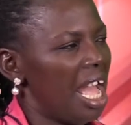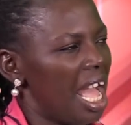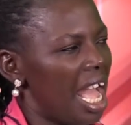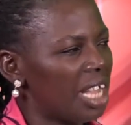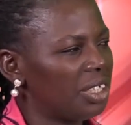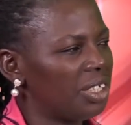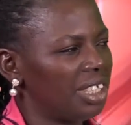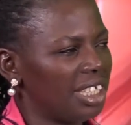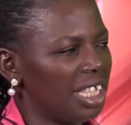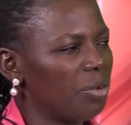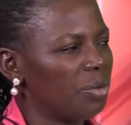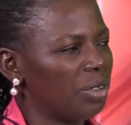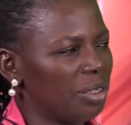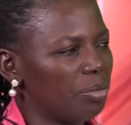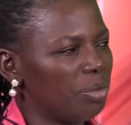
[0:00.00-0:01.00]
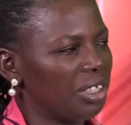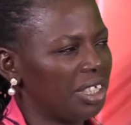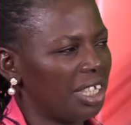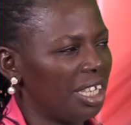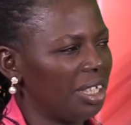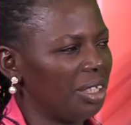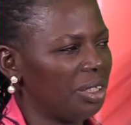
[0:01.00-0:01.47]
I should say, it was a bit
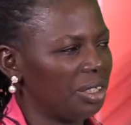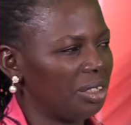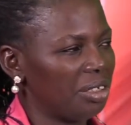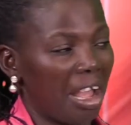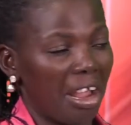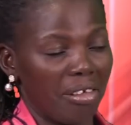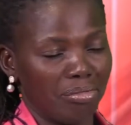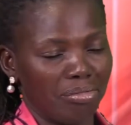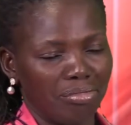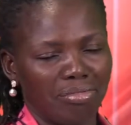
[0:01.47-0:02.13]
challenging. None.